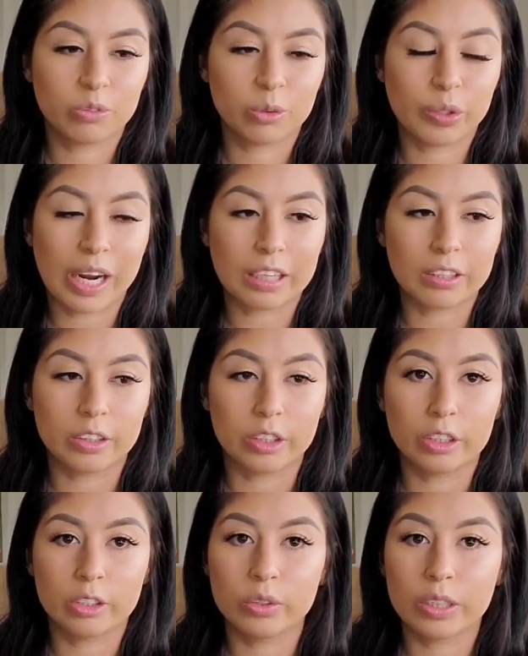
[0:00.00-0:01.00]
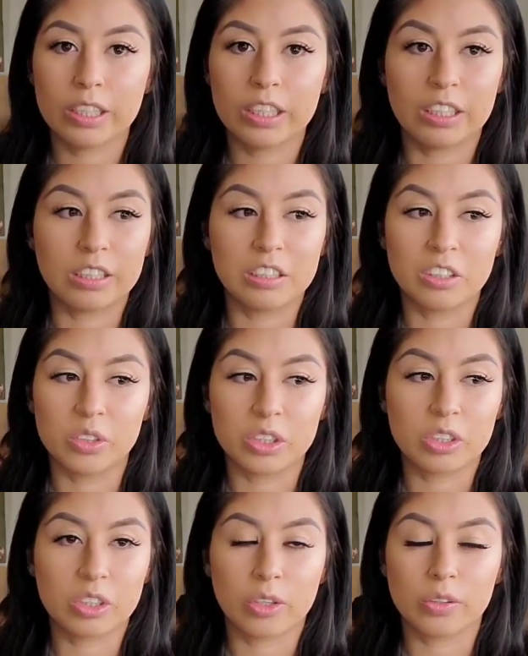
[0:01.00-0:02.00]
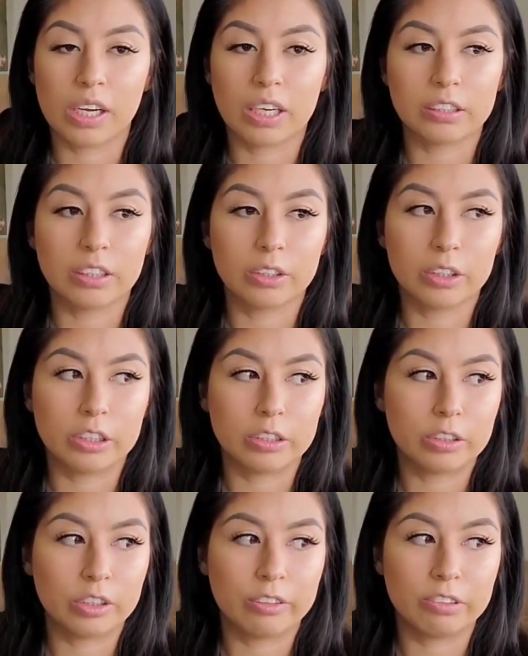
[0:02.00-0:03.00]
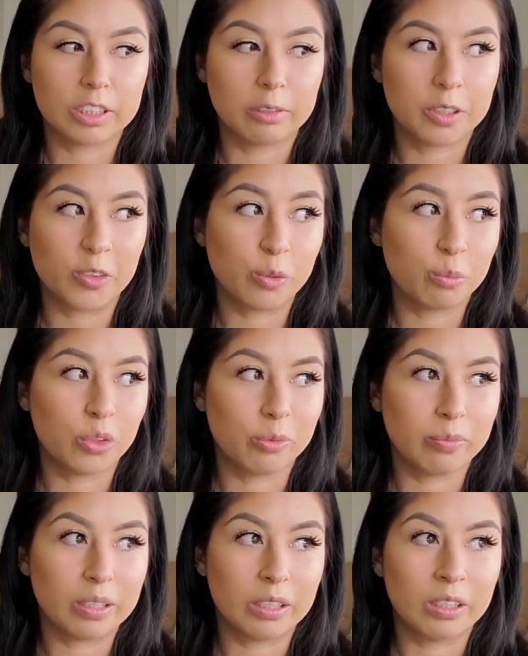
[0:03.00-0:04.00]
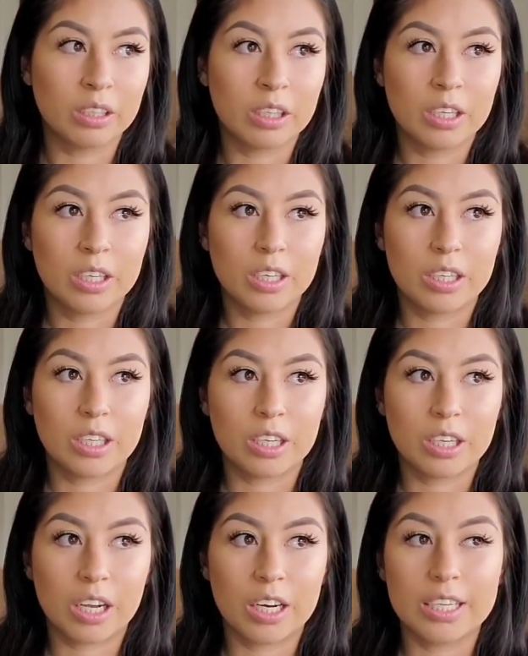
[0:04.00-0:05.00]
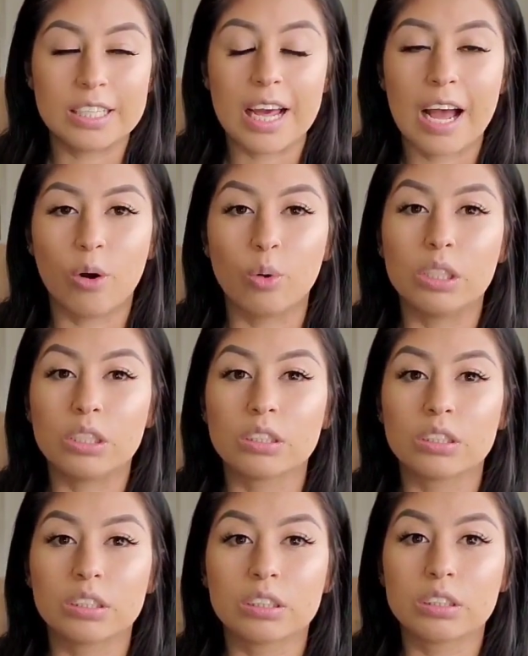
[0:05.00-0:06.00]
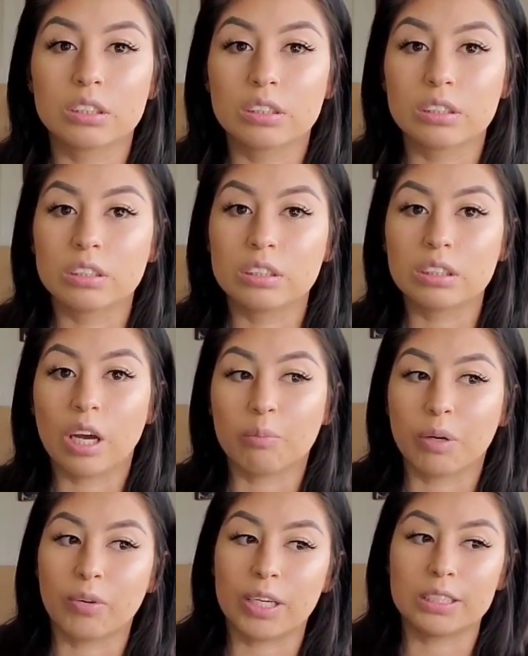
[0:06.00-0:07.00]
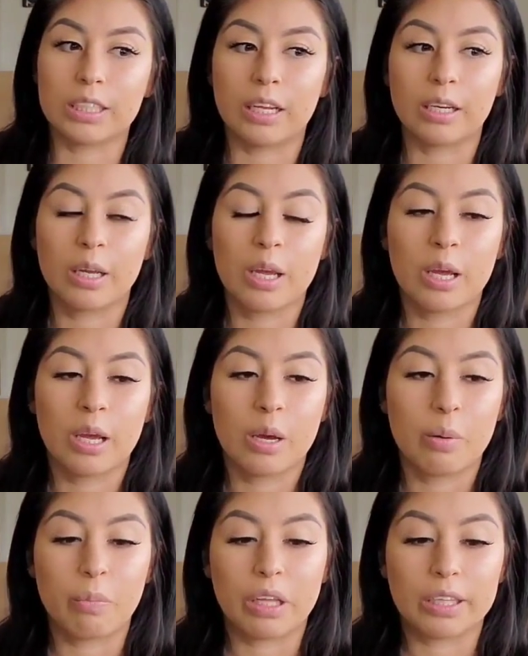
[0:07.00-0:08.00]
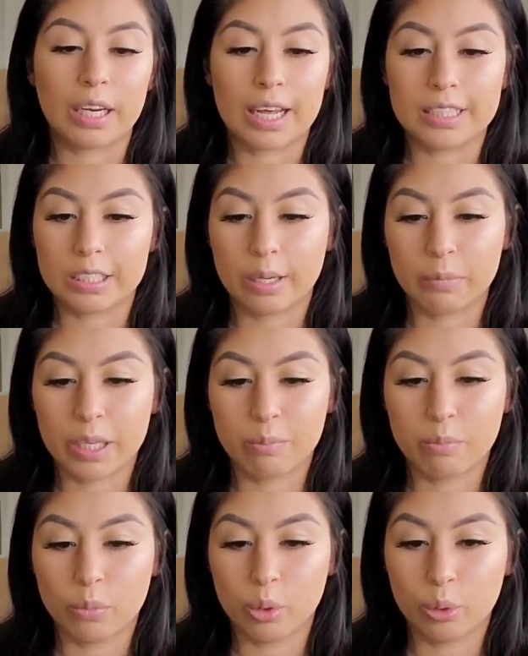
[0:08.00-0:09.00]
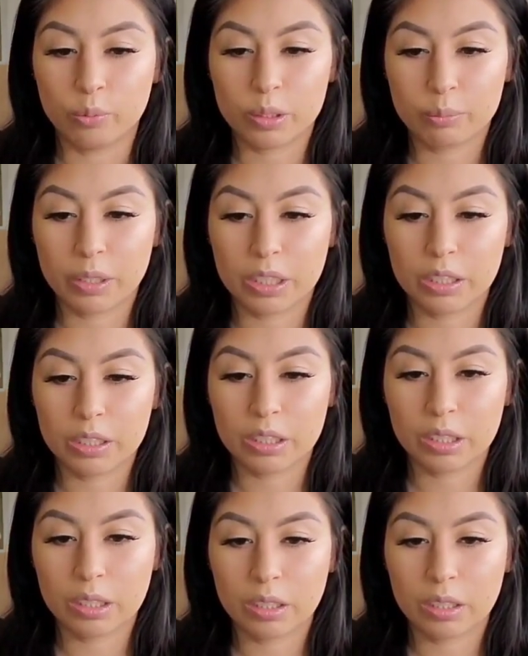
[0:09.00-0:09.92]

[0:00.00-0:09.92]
react good to it, and he was still not reacting good to every time they would move me, unless I was on my right side. But the last time they moved me,